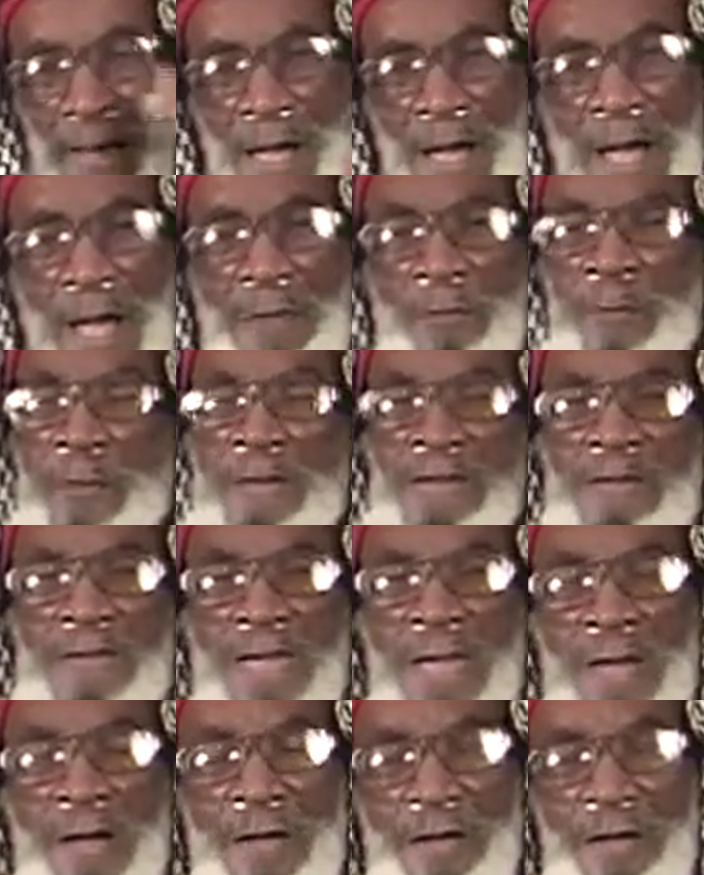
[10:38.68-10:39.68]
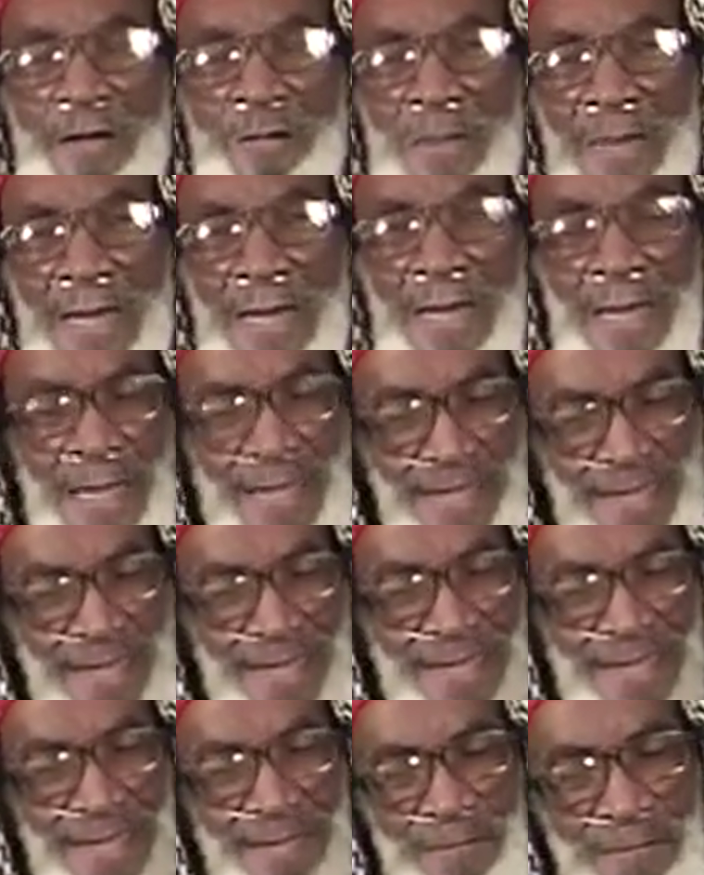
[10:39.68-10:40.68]
and what kills me,
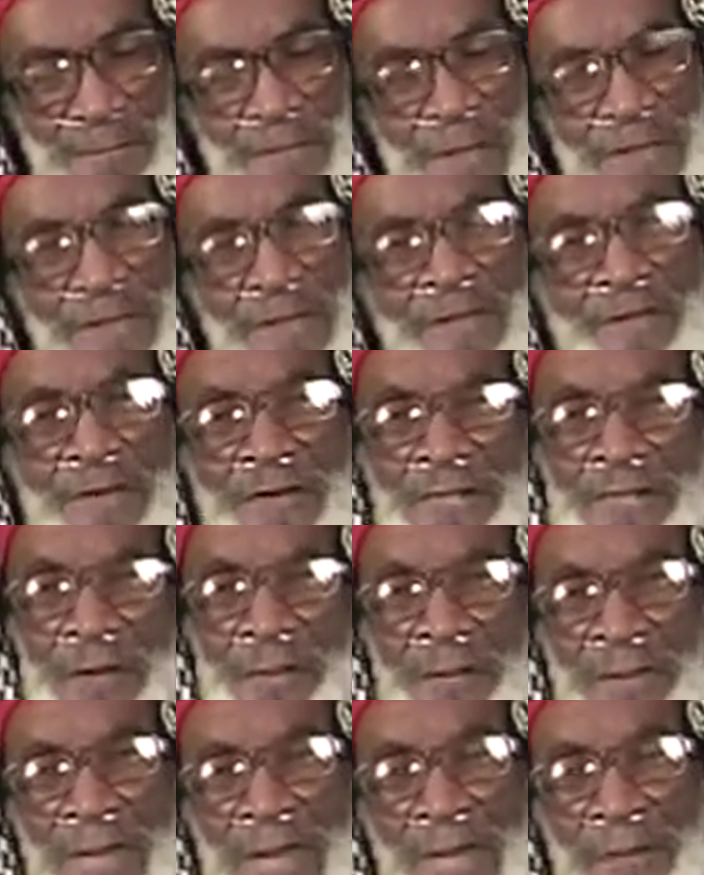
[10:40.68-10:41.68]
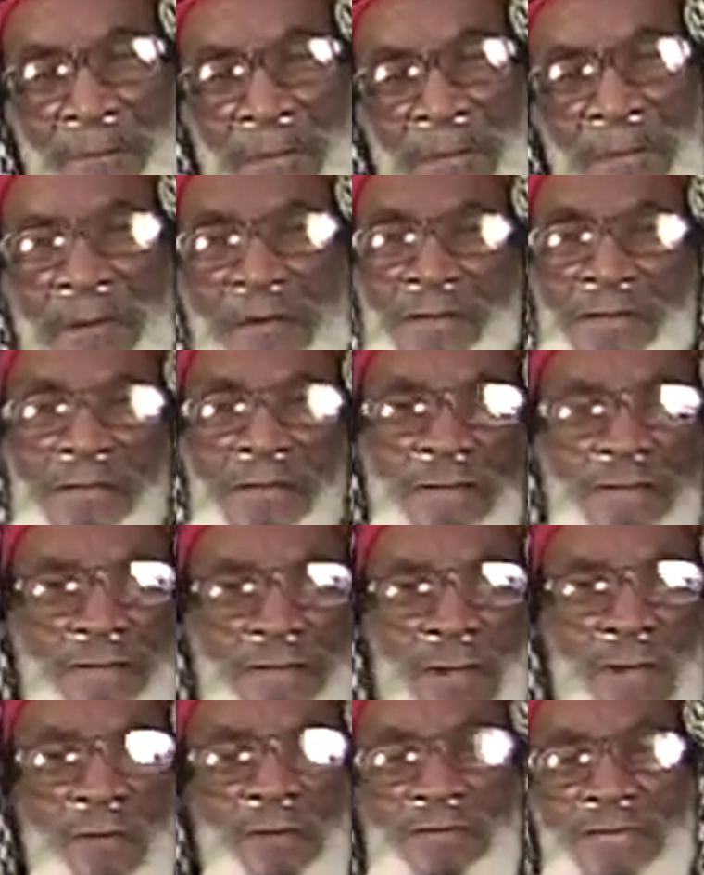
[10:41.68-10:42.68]
they get money from the people to
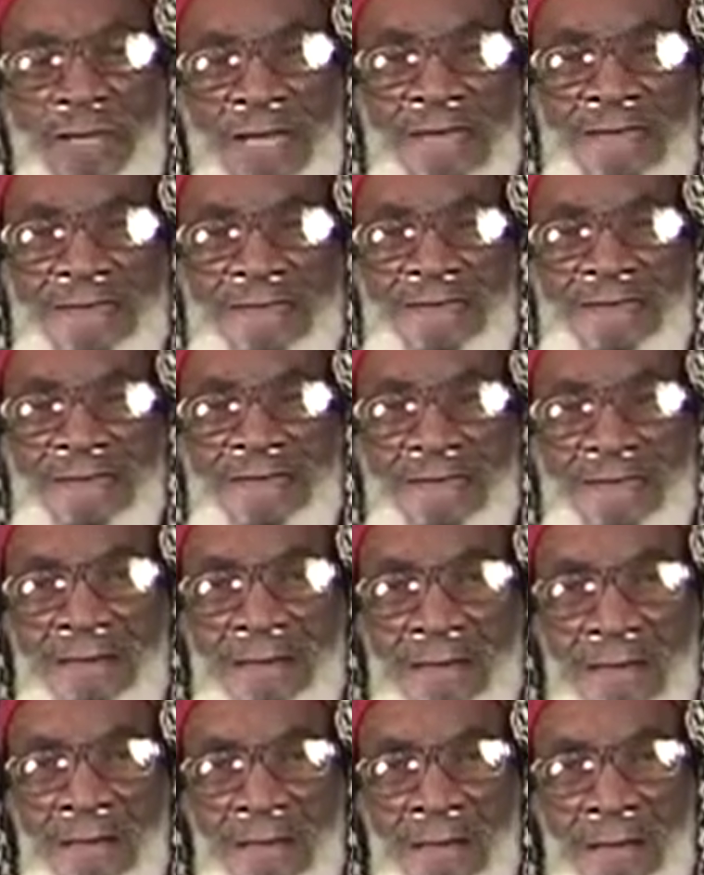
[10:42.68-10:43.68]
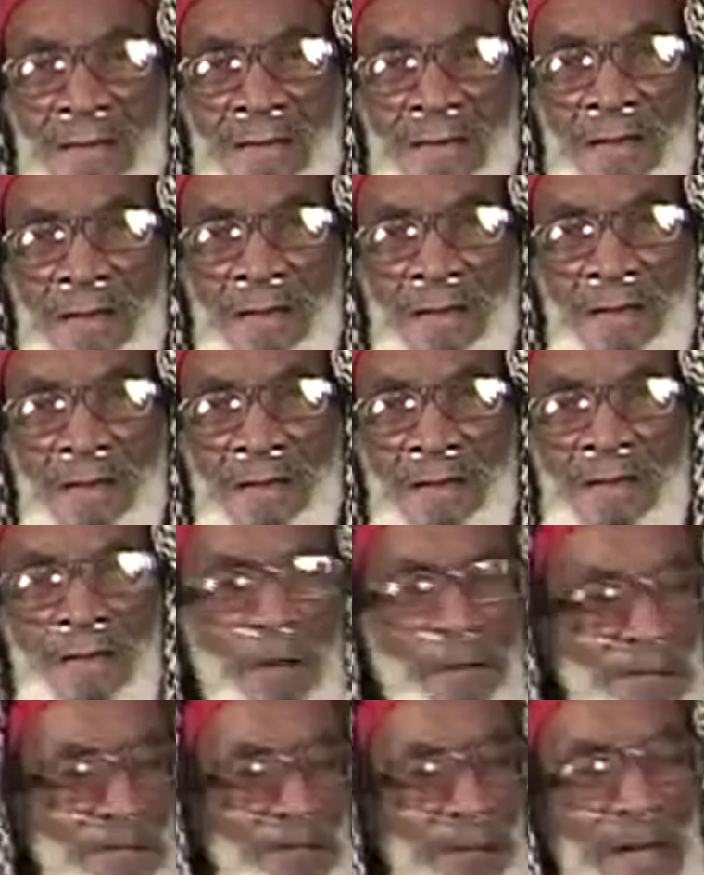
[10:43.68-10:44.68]
do this,
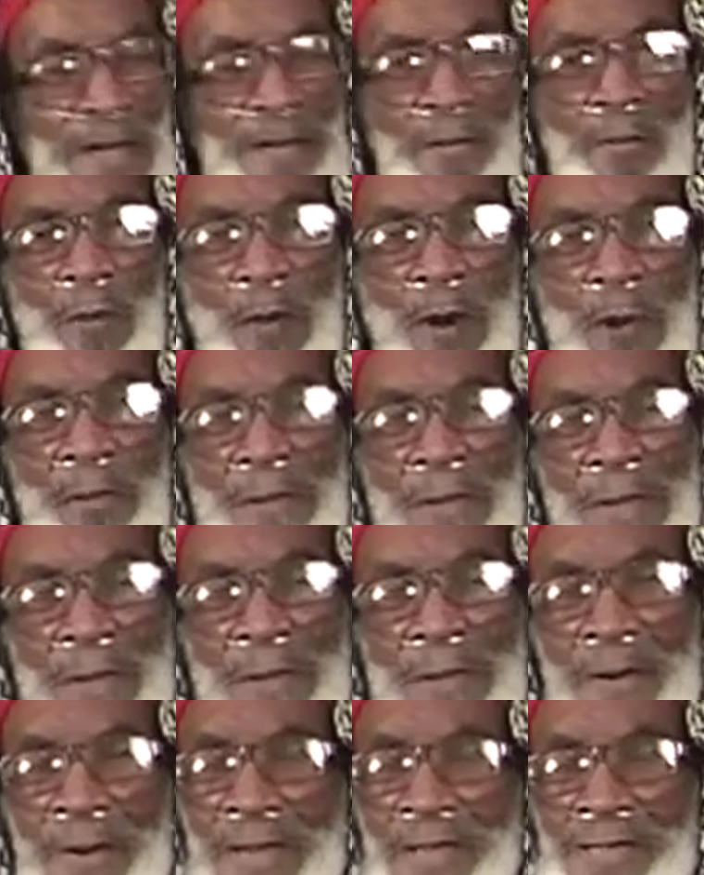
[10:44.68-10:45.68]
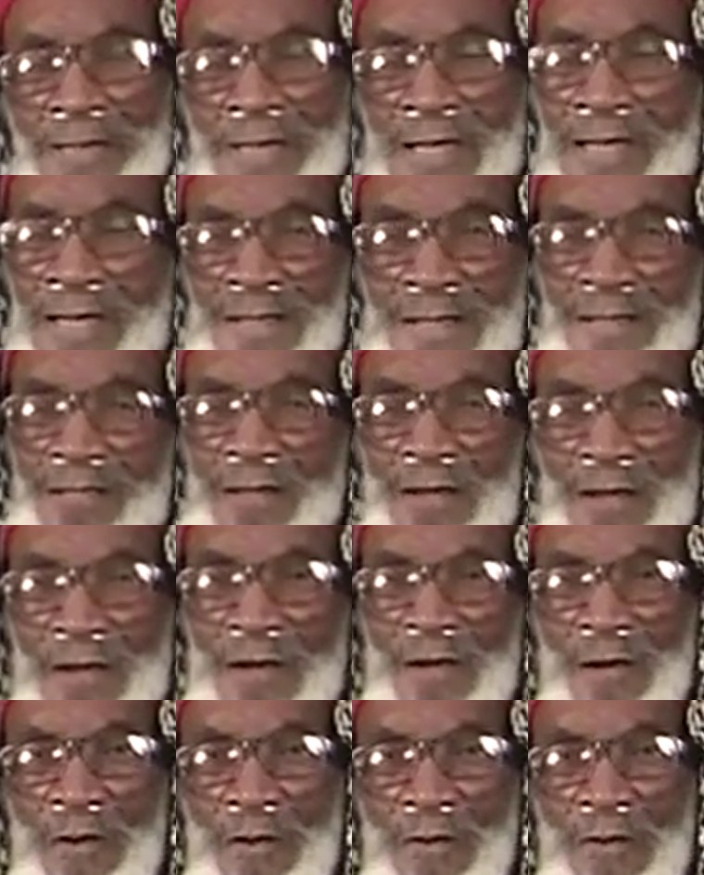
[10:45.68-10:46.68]
to bring more people into
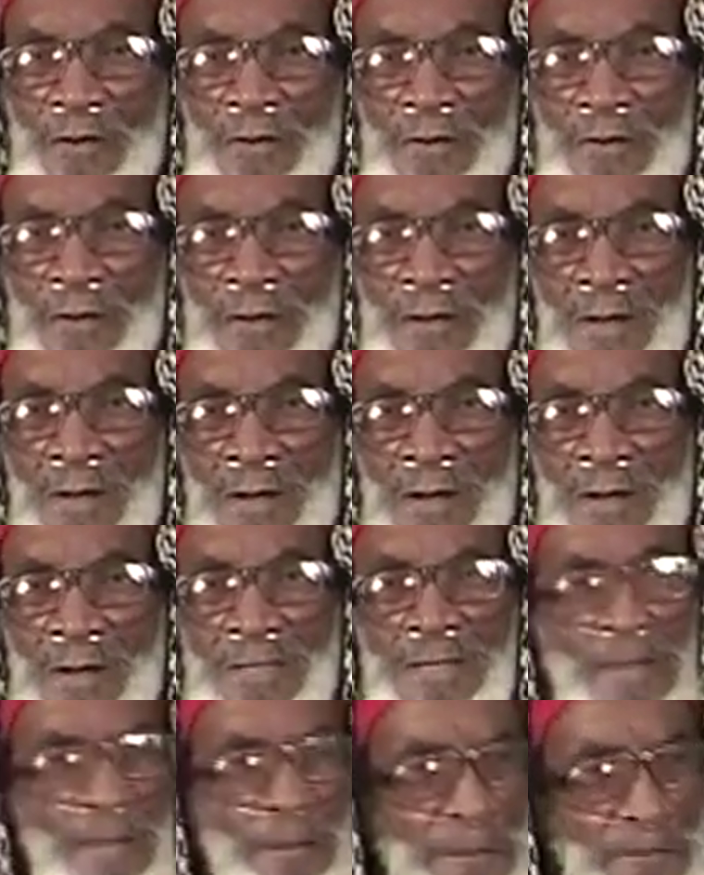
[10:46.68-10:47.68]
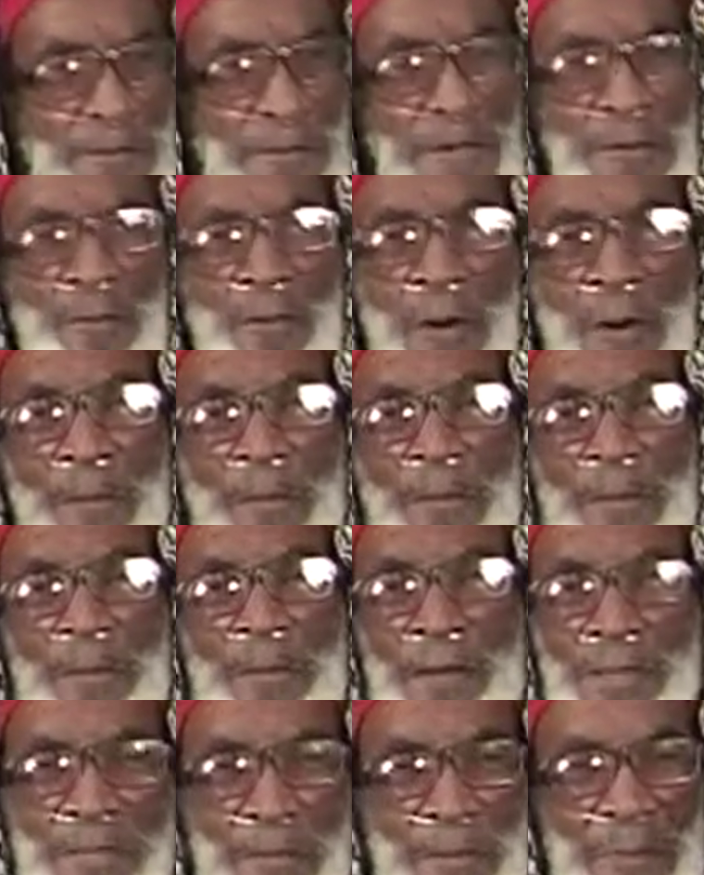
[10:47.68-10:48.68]
Israel, to bring more people
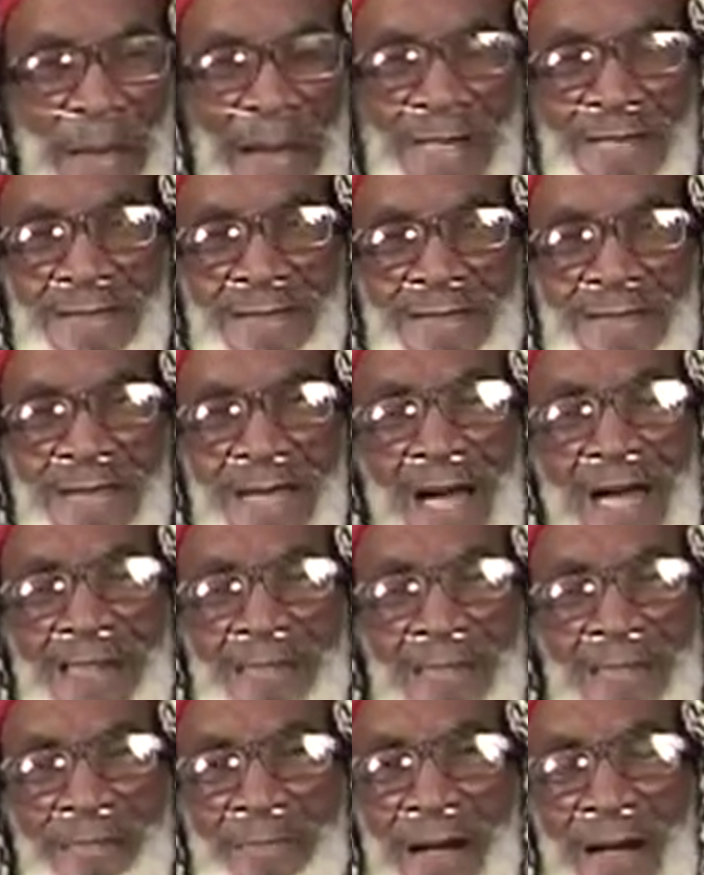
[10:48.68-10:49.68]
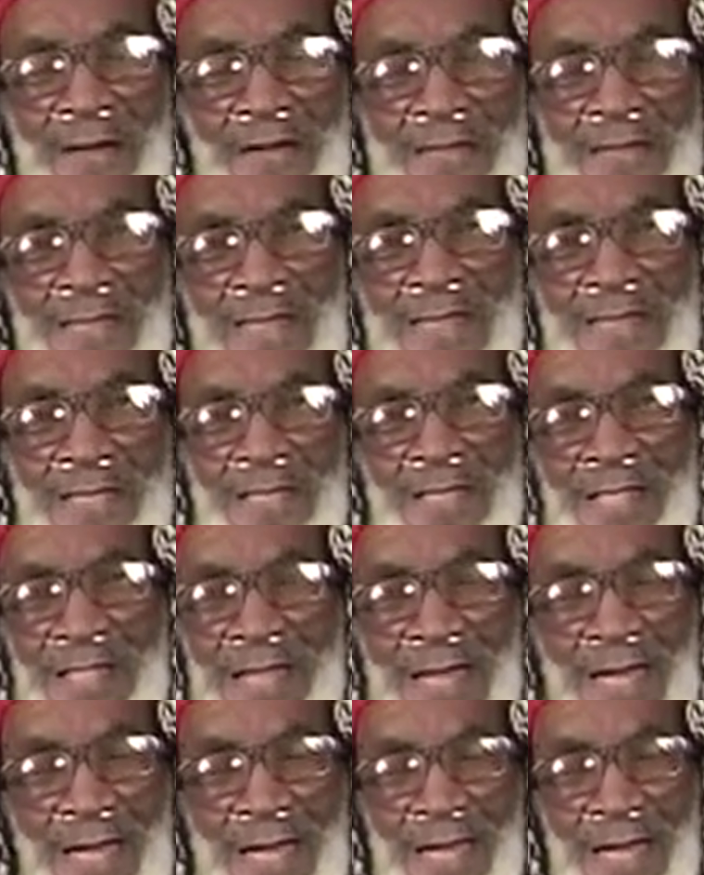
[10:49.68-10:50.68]
on the Palestinian
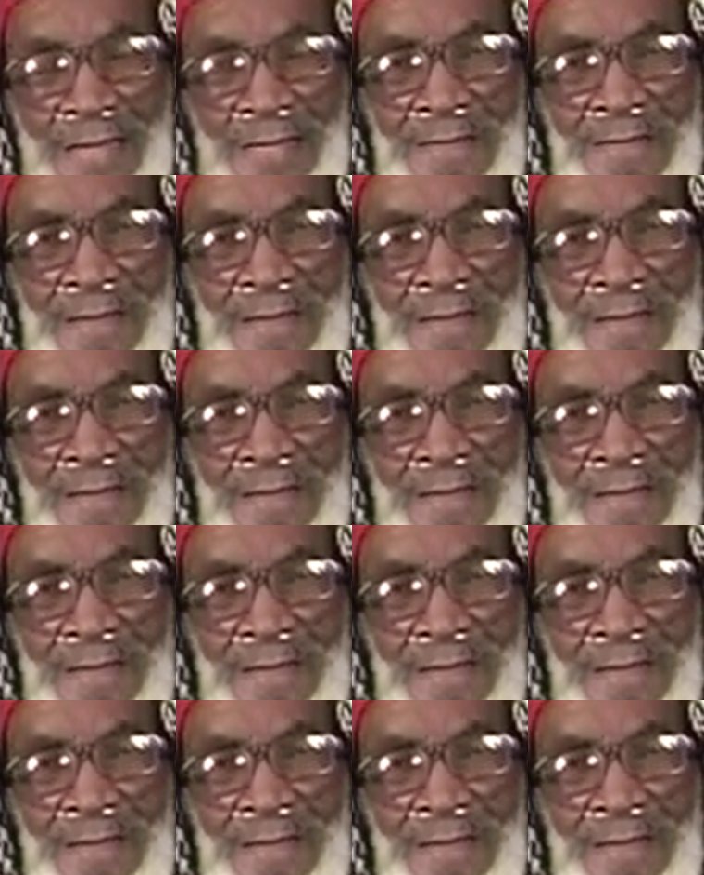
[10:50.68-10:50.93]
land,